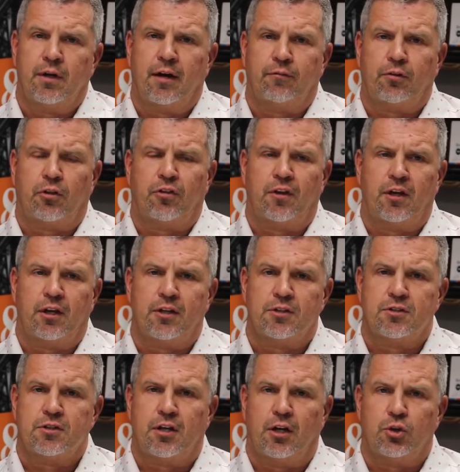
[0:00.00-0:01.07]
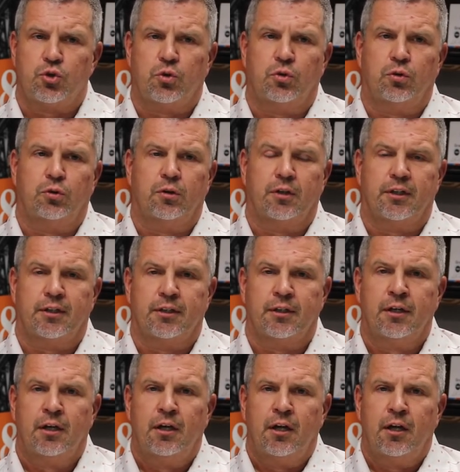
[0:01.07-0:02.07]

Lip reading: have to think and schedule and,